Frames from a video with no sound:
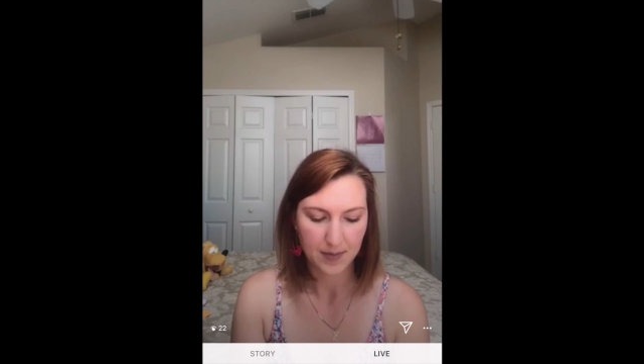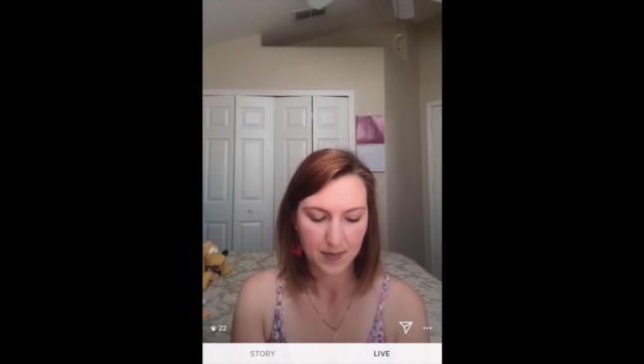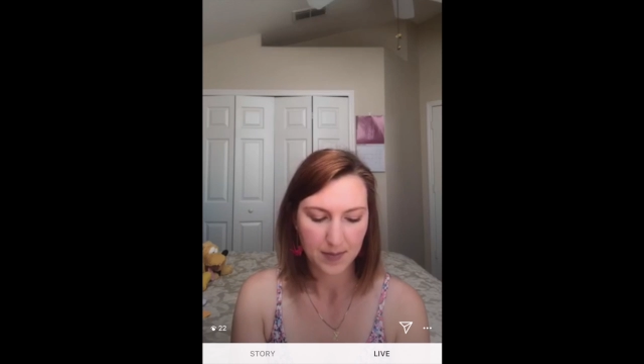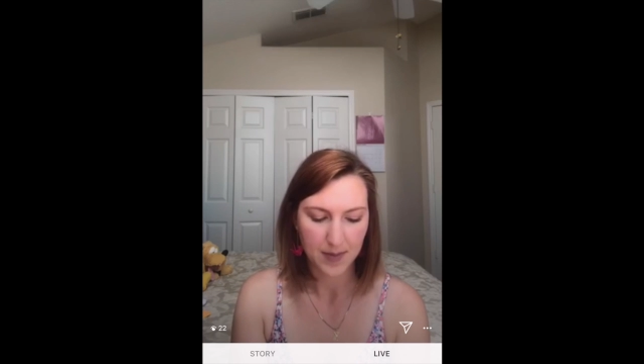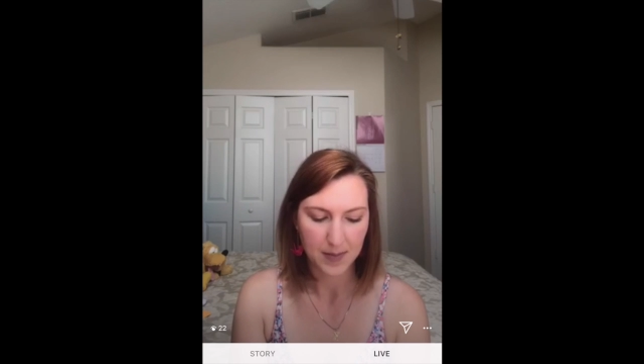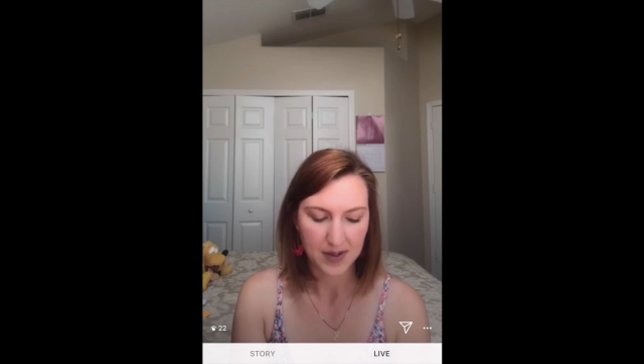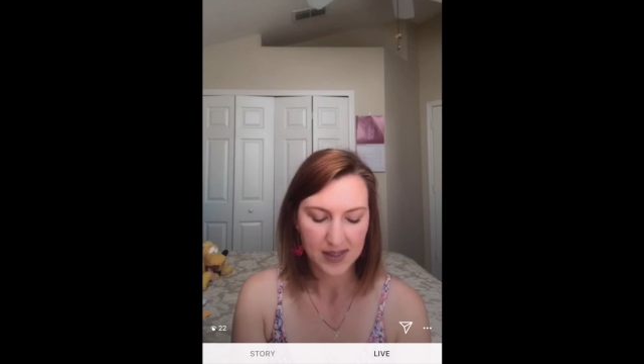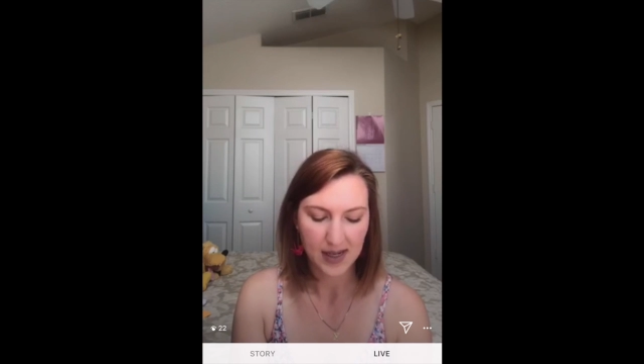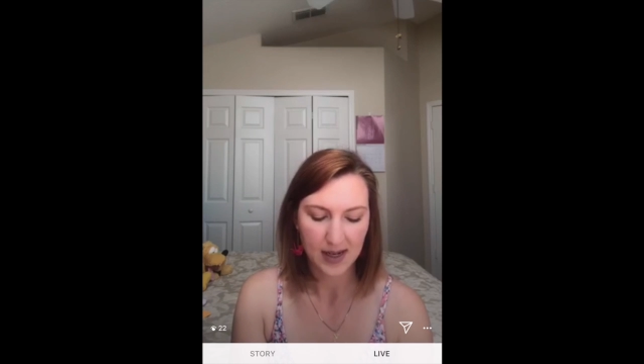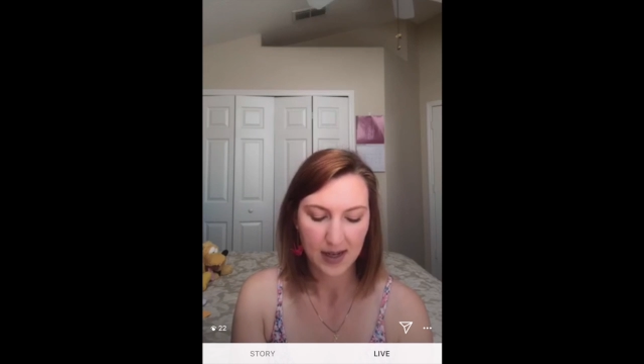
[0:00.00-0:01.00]
I'm going to
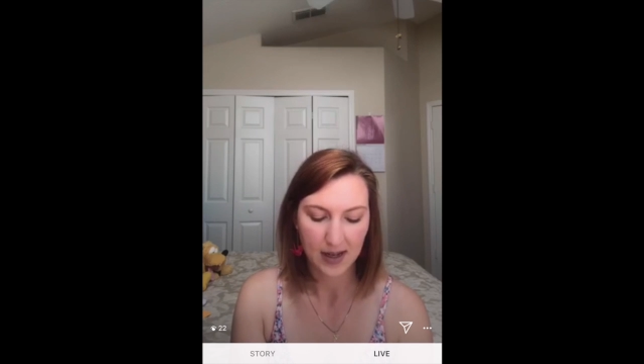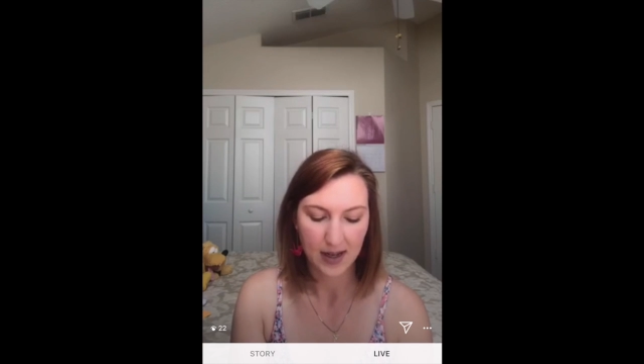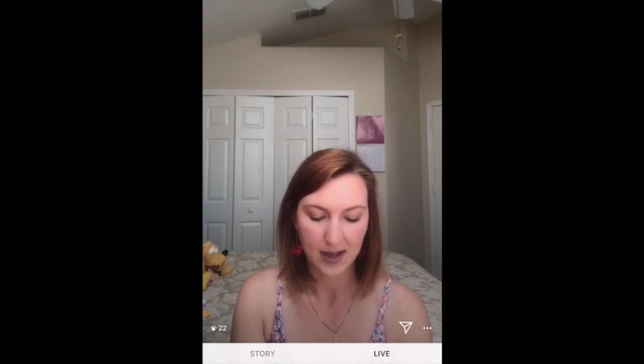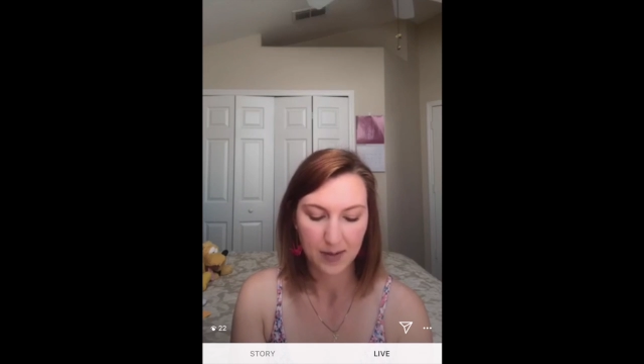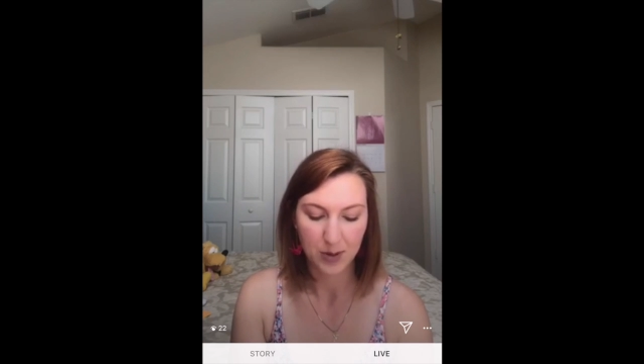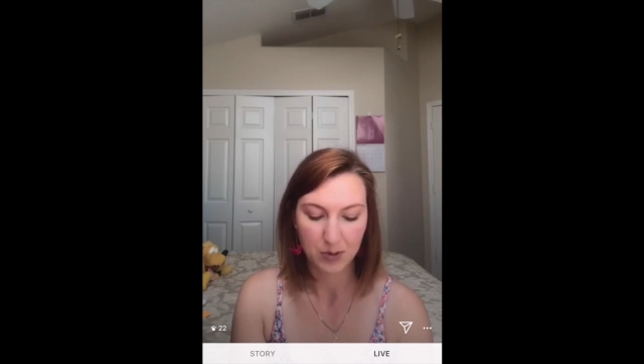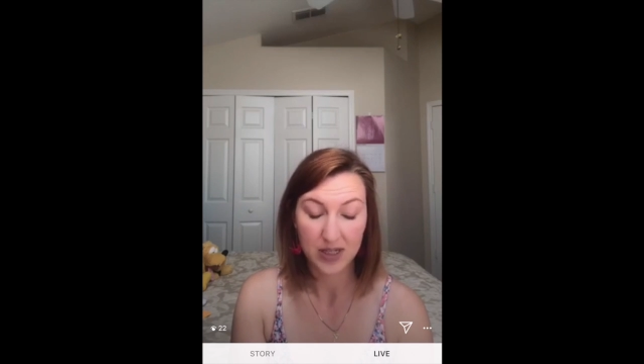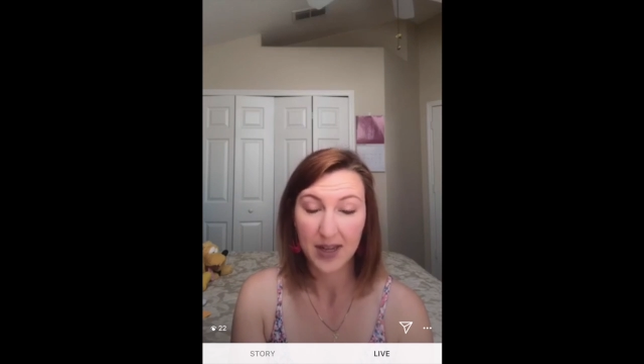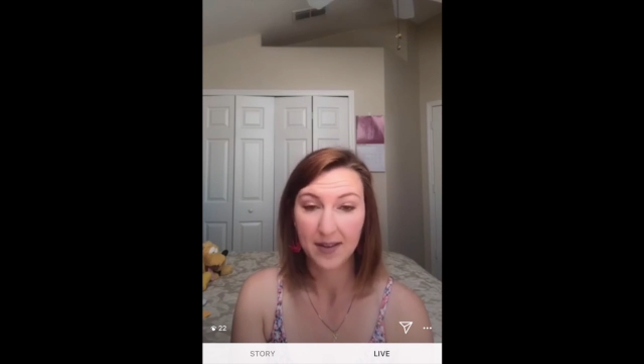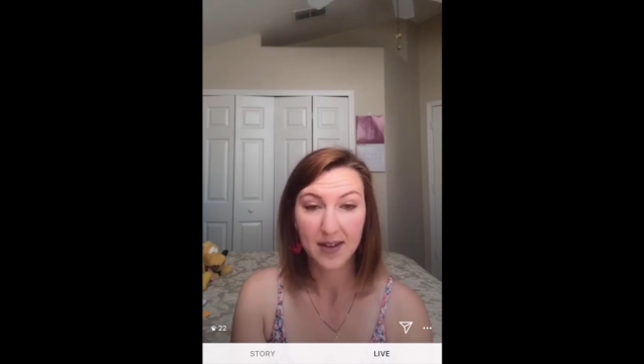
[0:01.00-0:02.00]
say
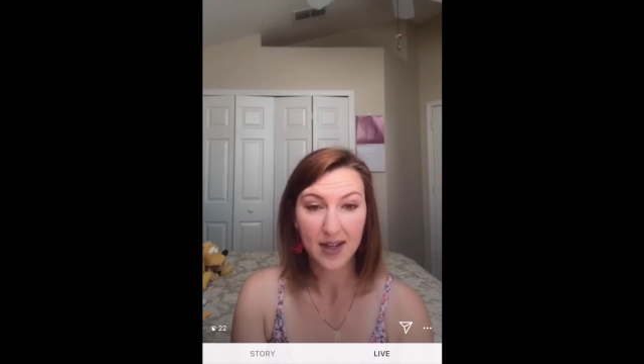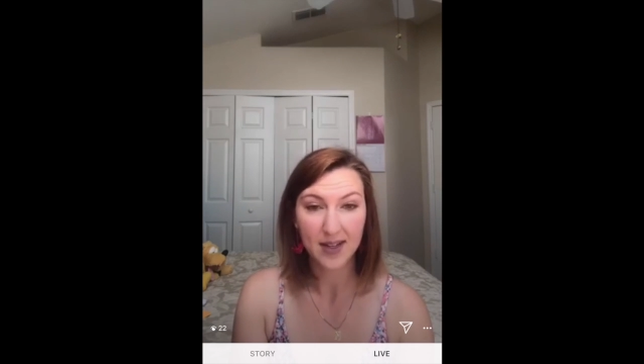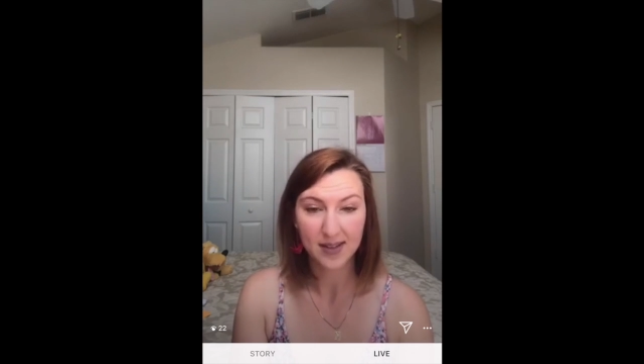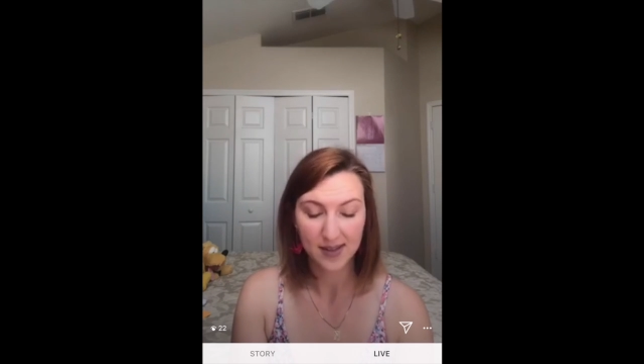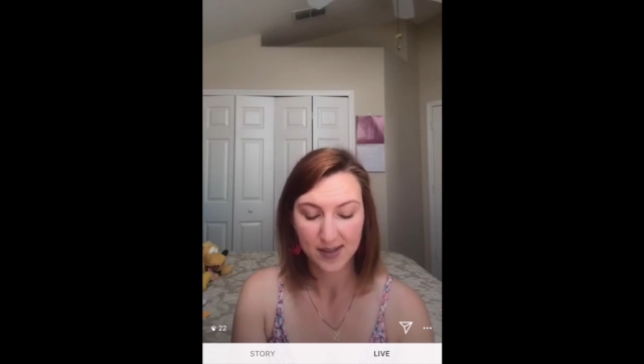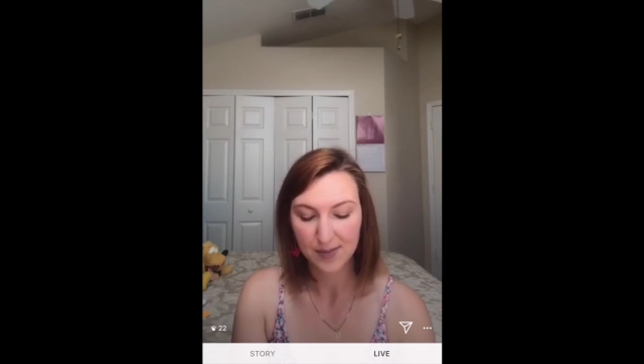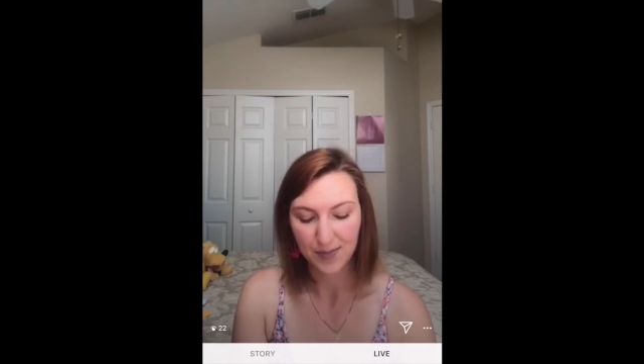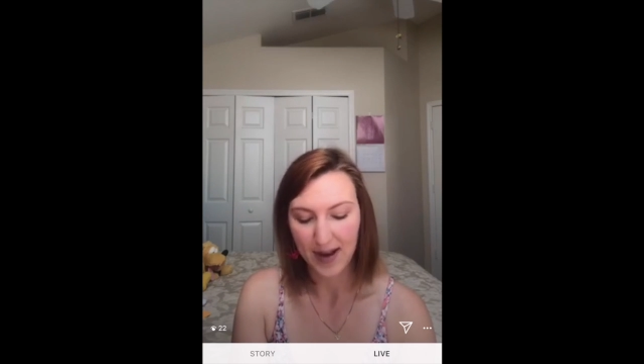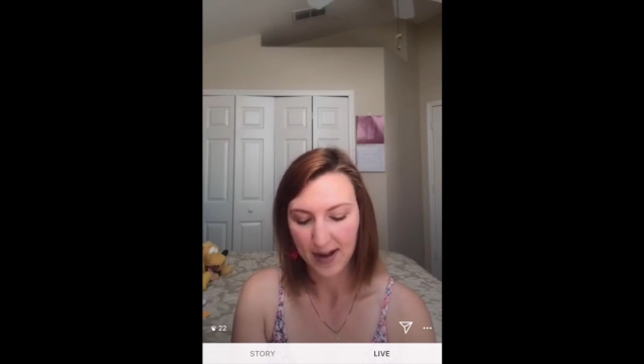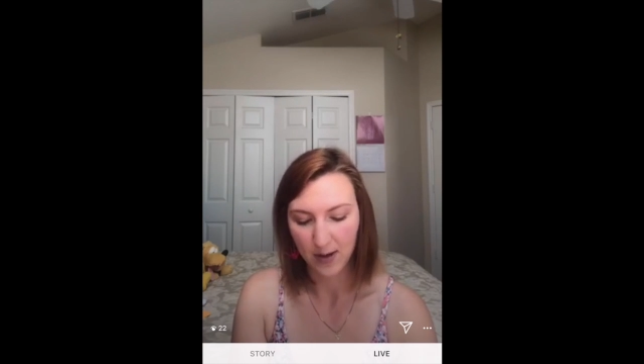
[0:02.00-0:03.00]
utilities.
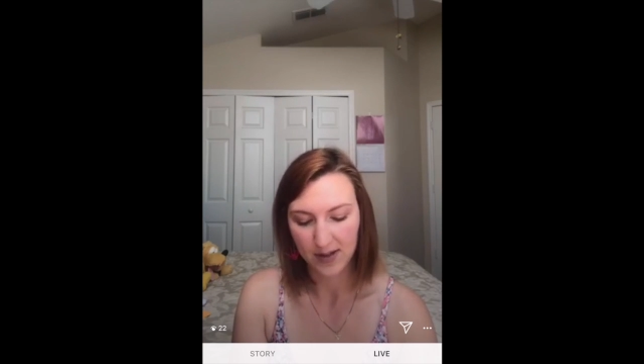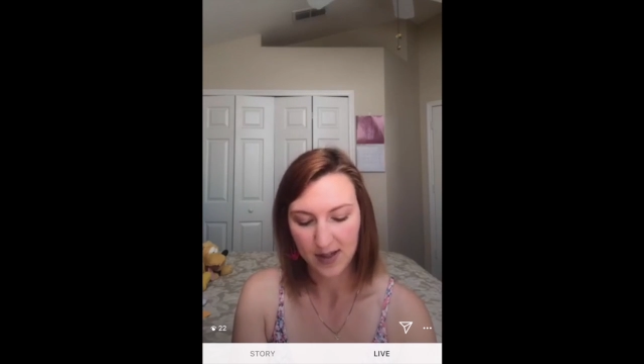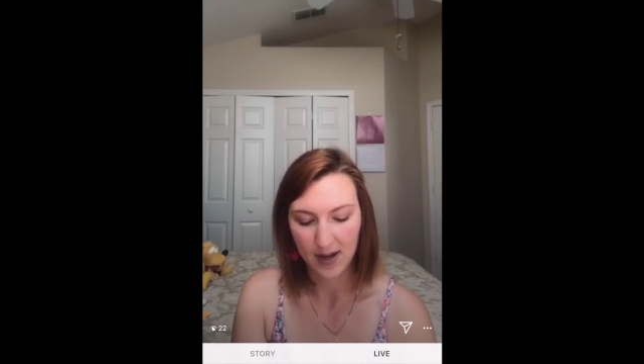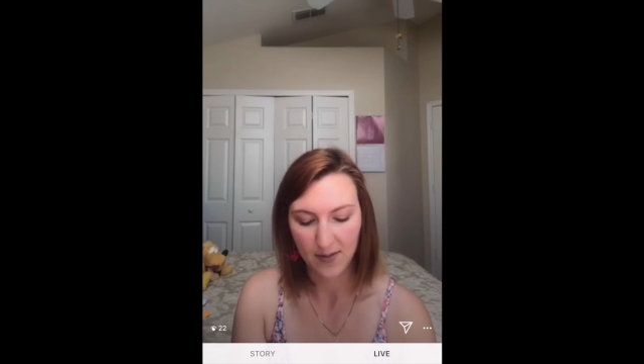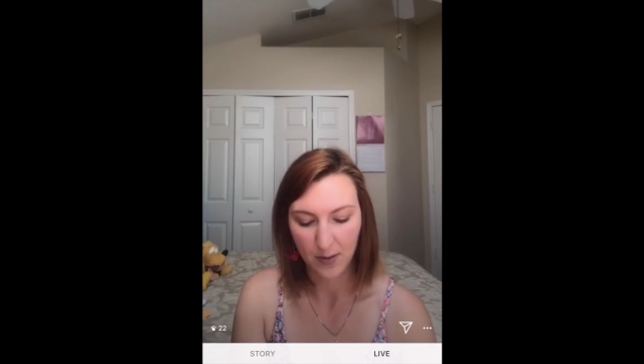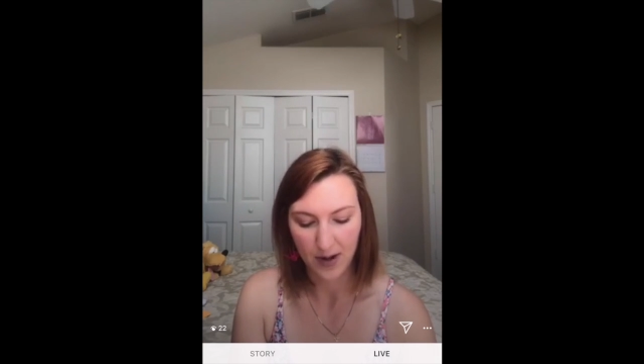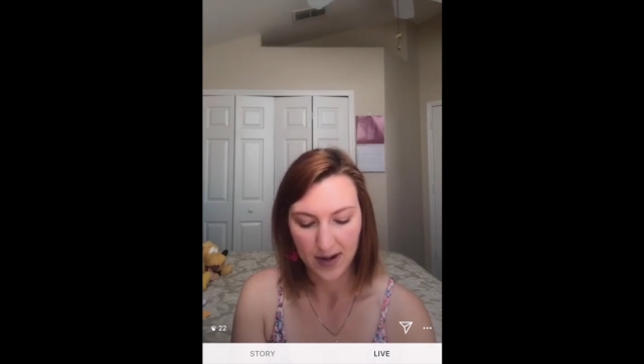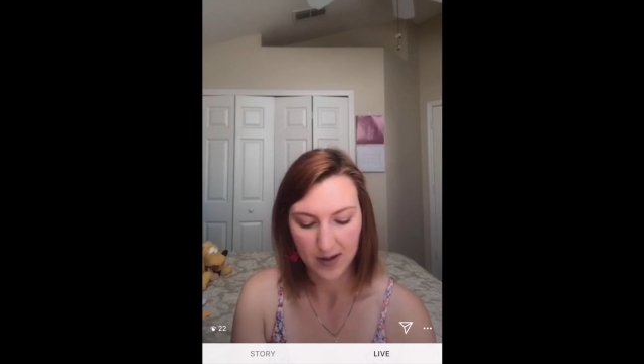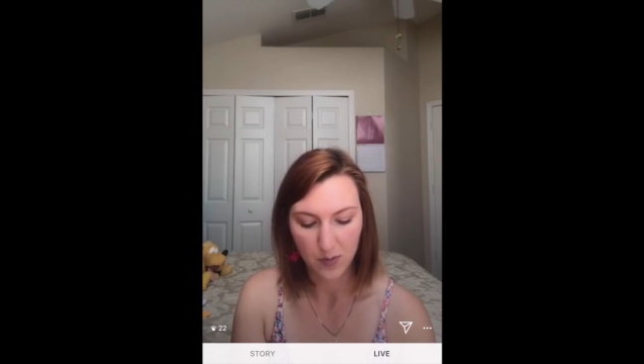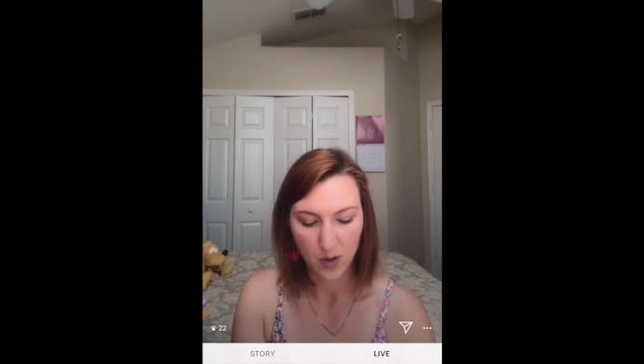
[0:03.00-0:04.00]
I know that's kind of a
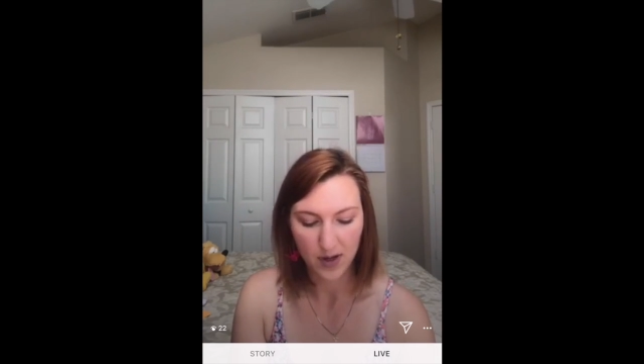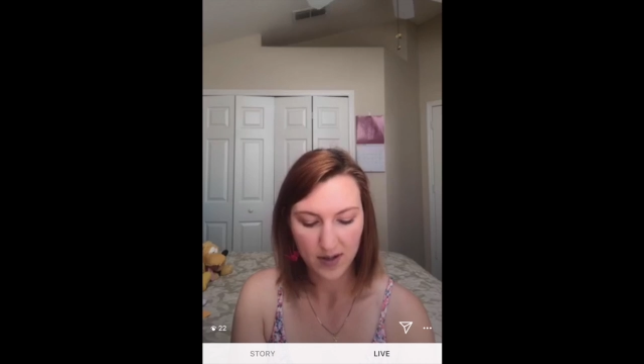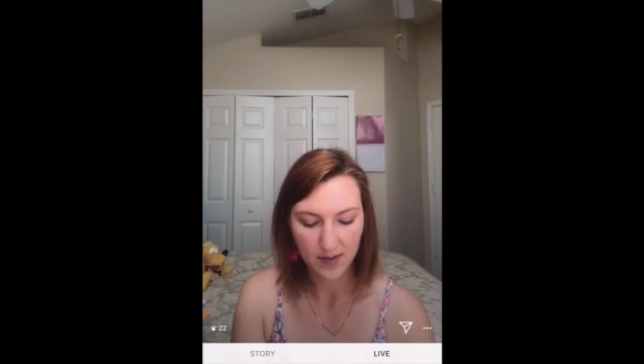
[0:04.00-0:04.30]
random one,